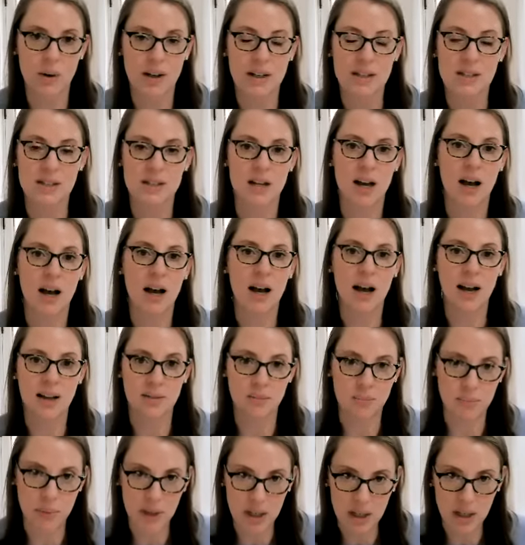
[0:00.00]
it's
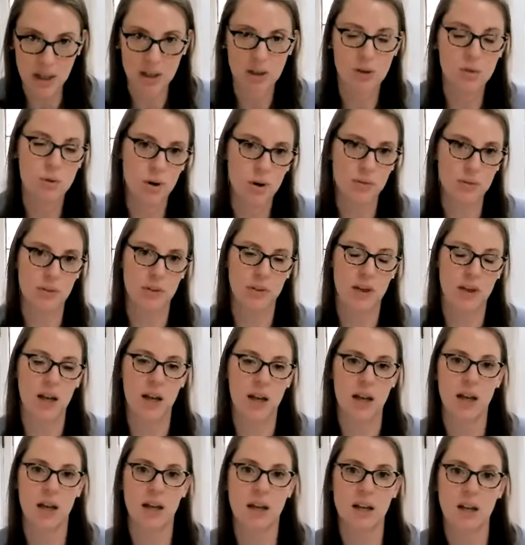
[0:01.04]
not beating you over the
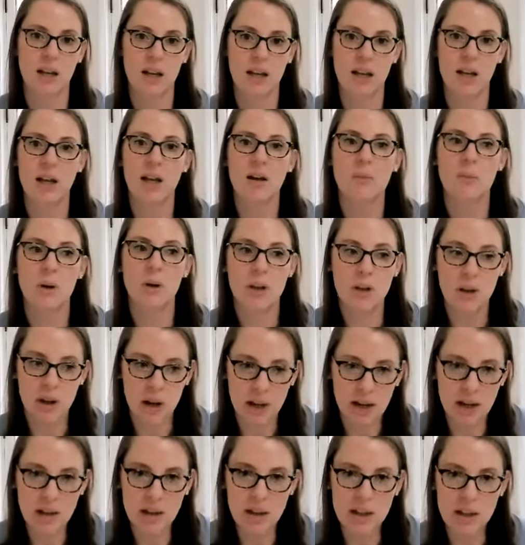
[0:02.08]
head. But you
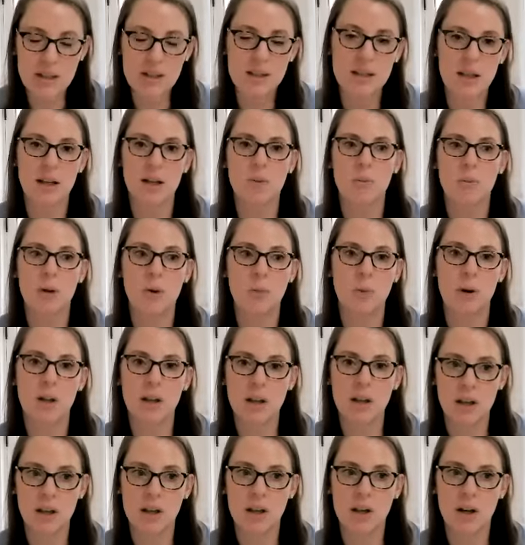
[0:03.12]
got to listen and be
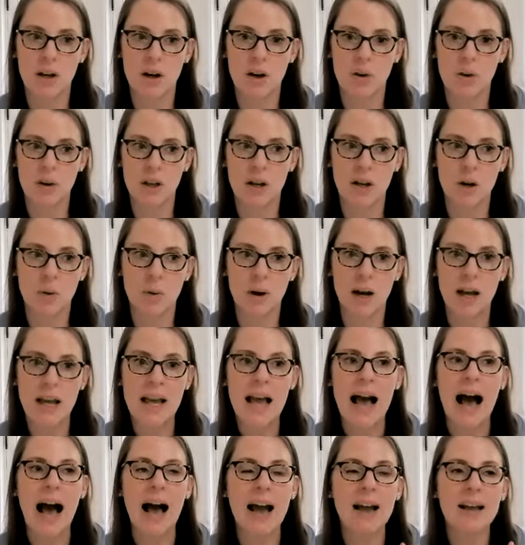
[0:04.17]
willing to go, you know what?
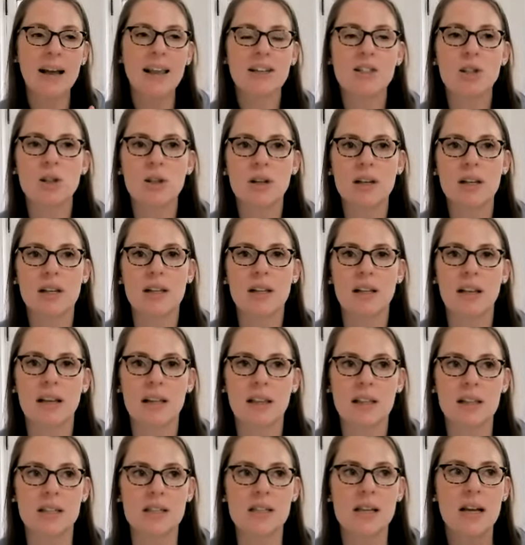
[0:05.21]
I like to look at it like
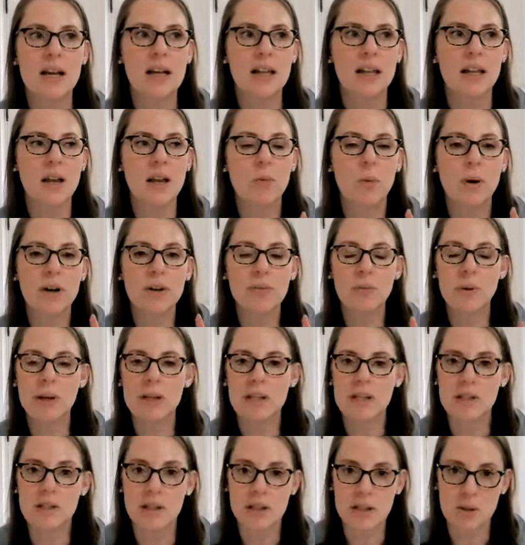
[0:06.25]
this. Like, what if we
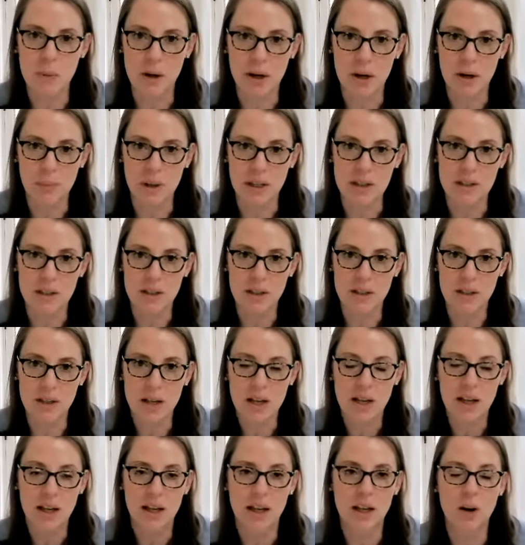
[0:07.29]
just experimented?
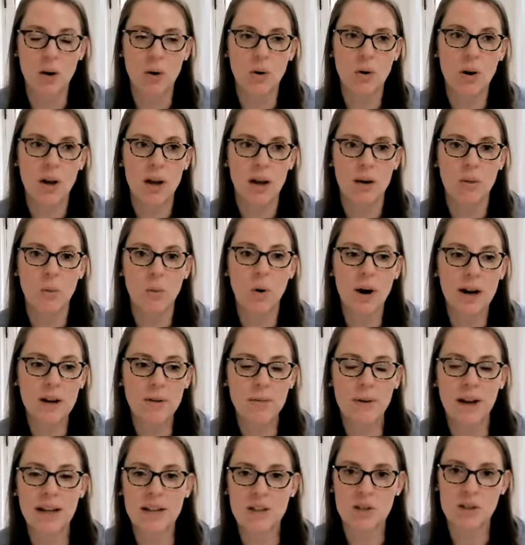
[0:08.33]
What
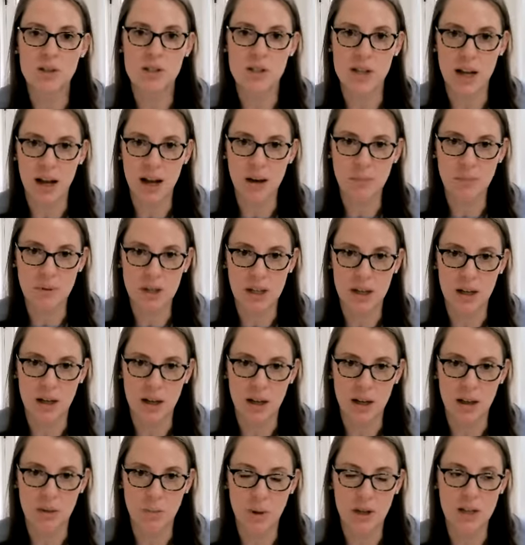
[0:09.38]
if I just stopped
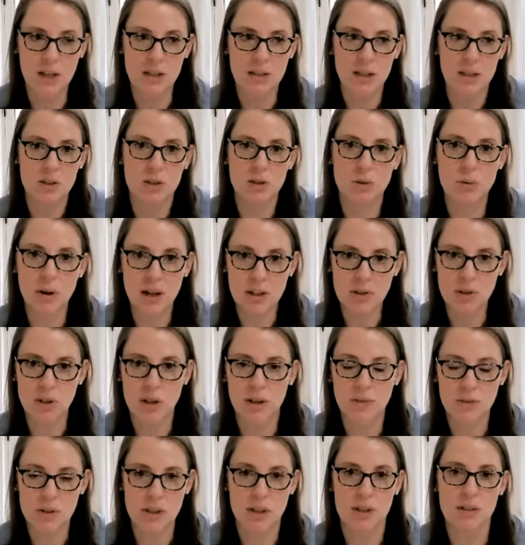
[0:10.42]
eating, because I do actually
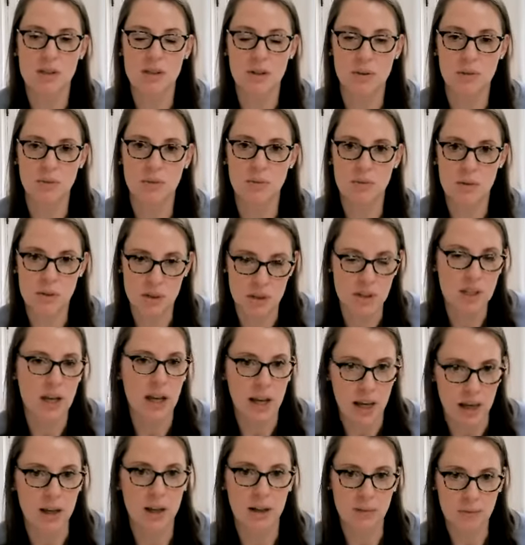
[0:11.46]
have a sense of
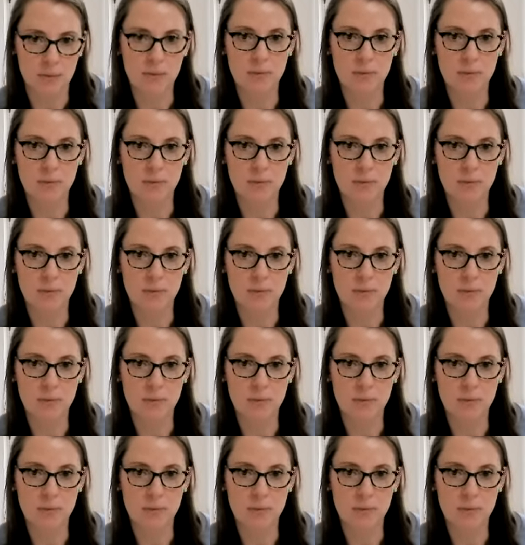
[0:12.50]
satiety,